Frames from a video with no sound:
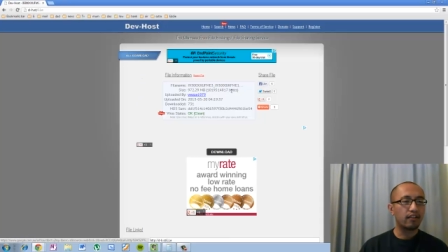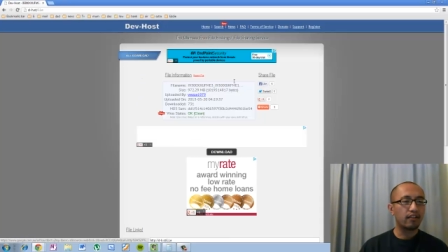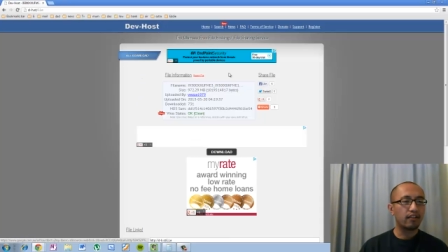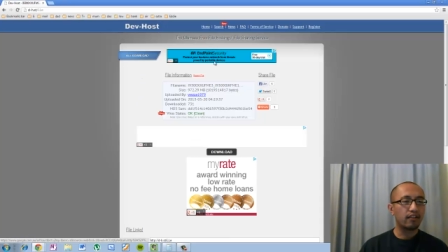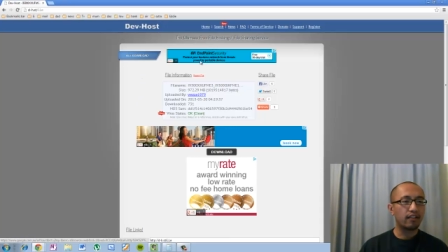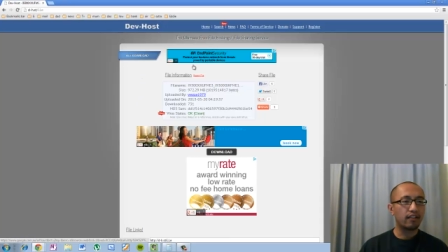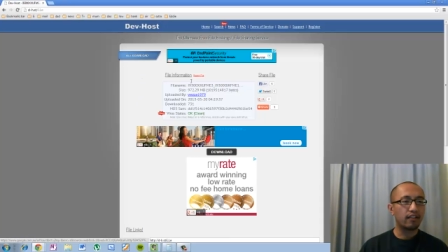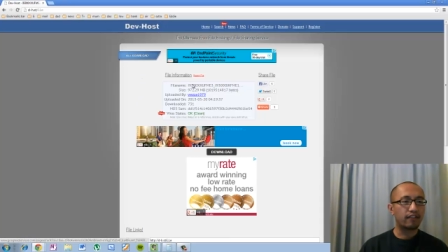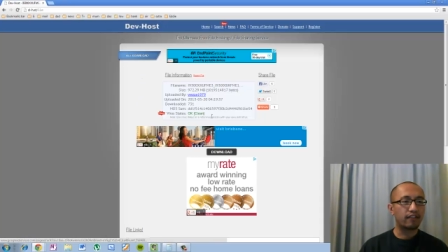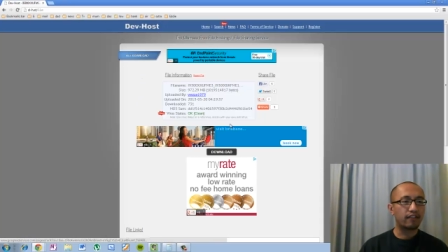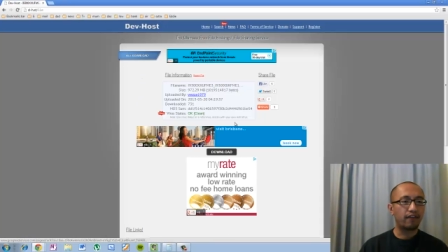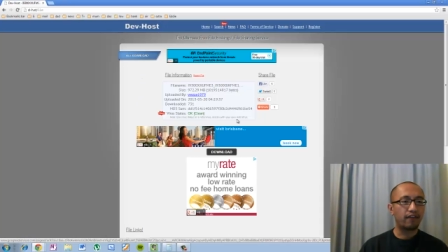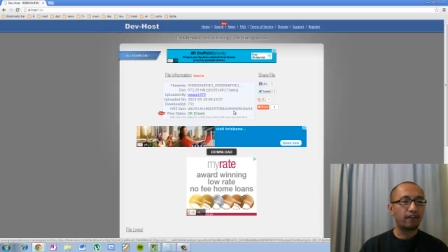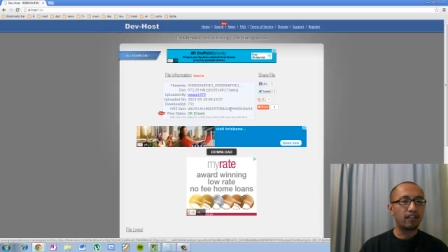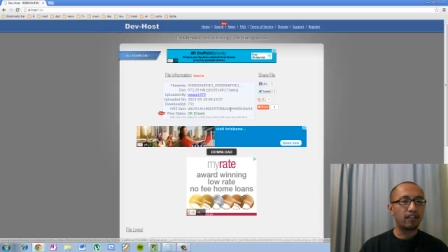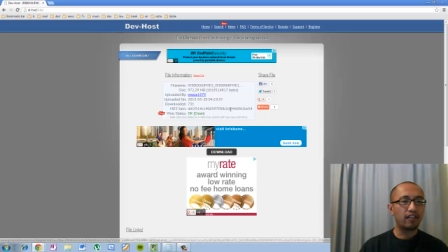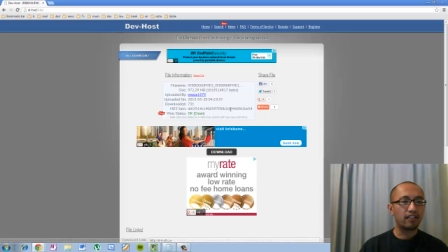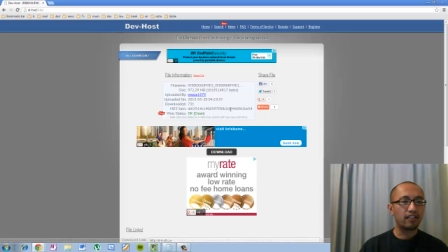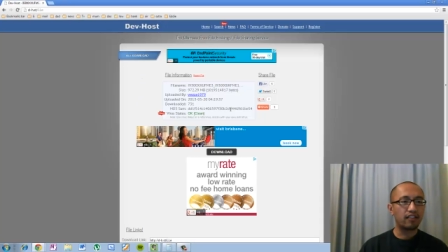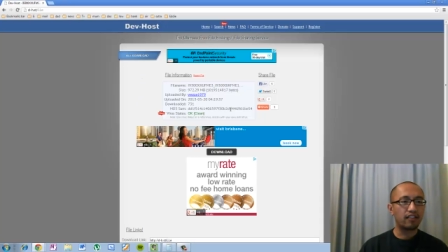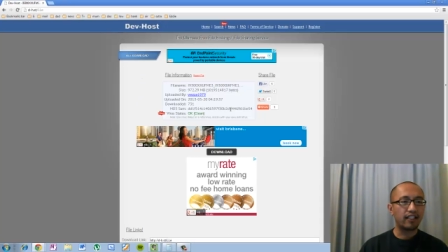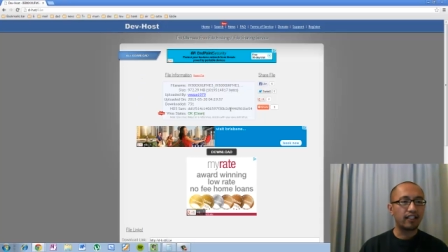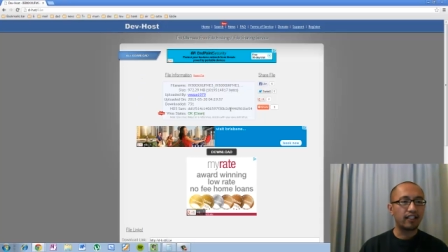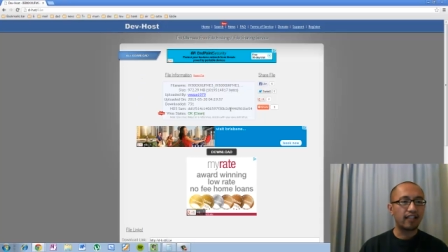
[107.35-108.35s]
this
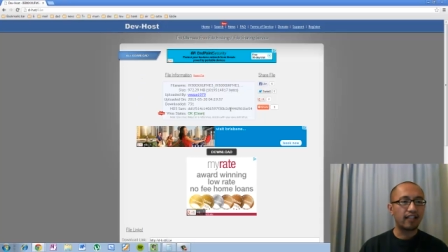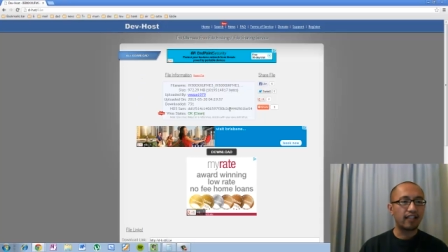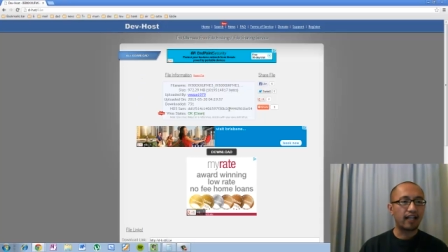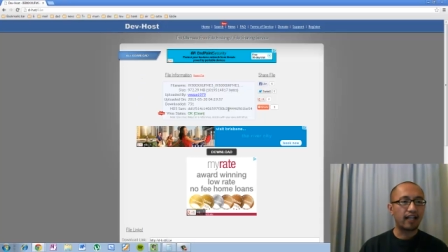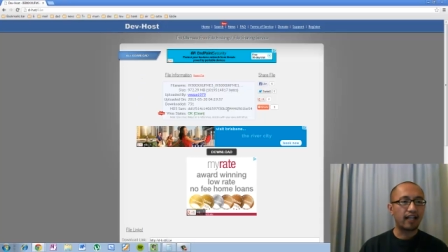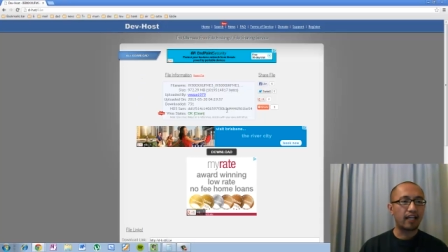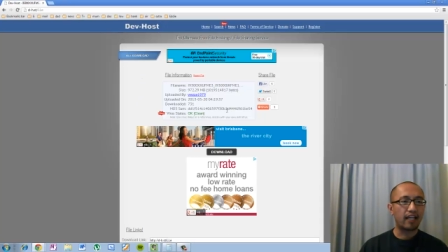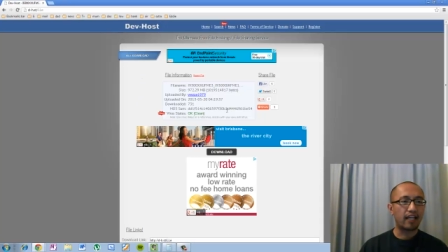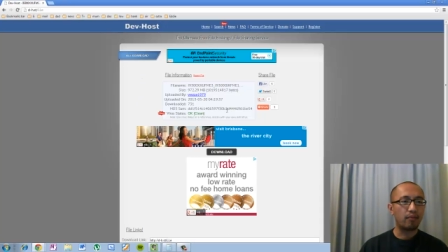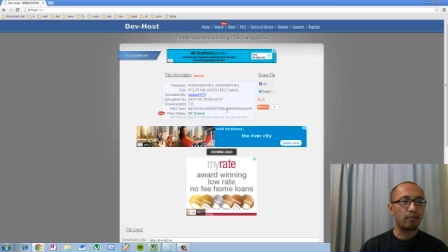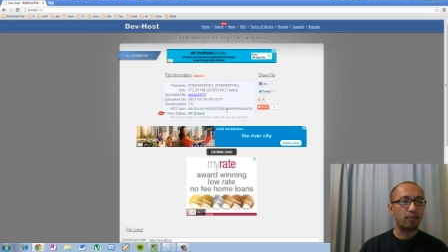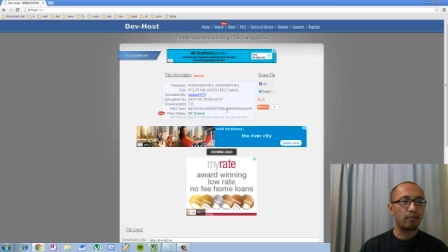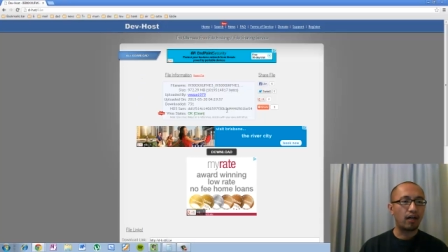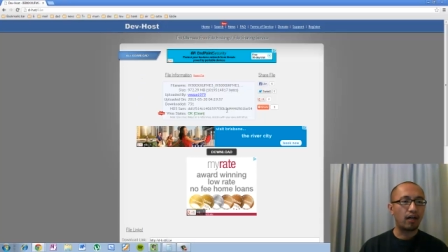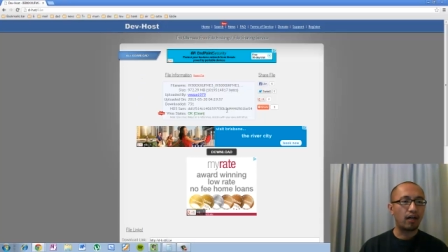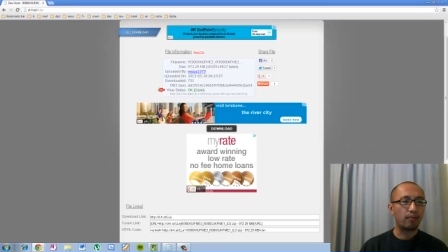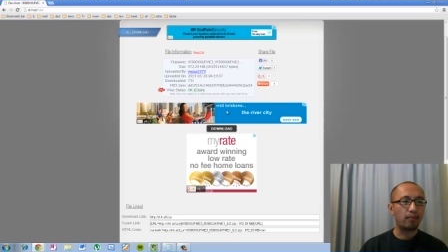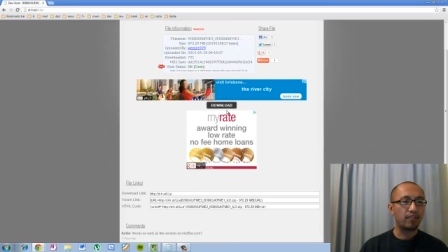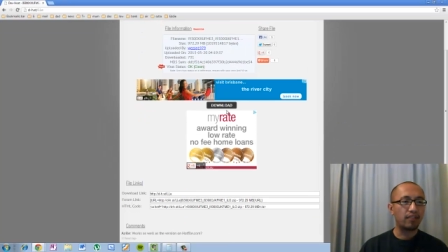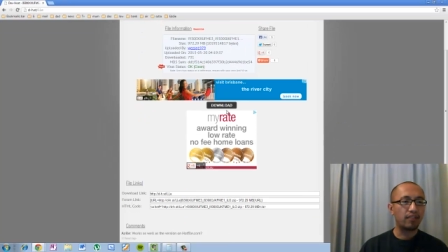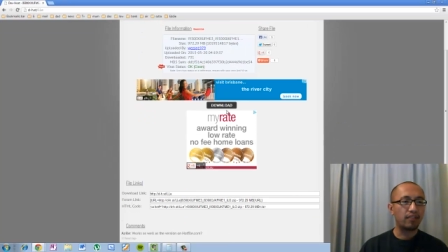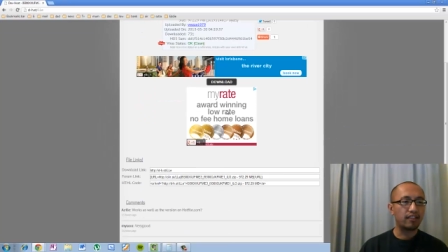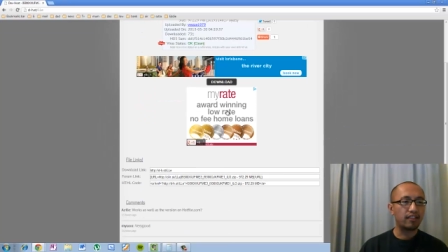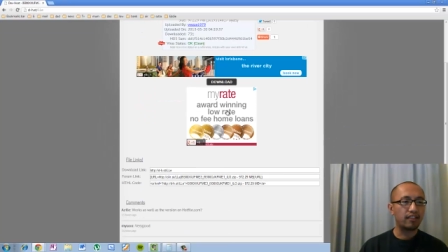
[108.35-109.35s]
first link that came
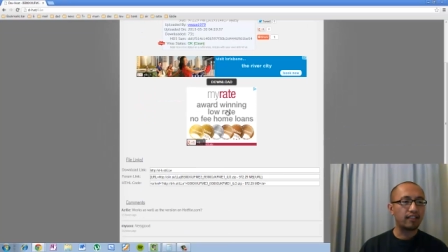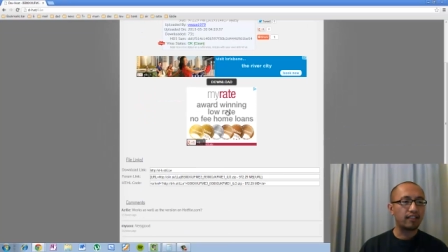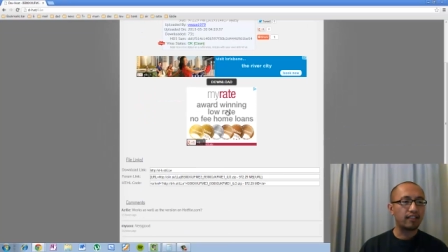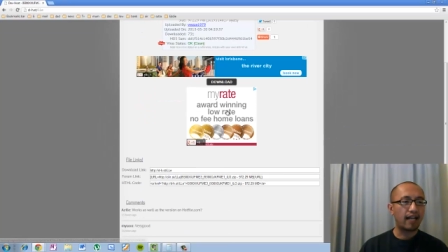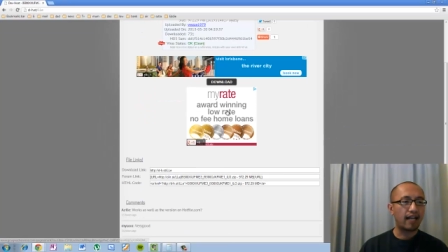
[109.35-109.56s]
up this is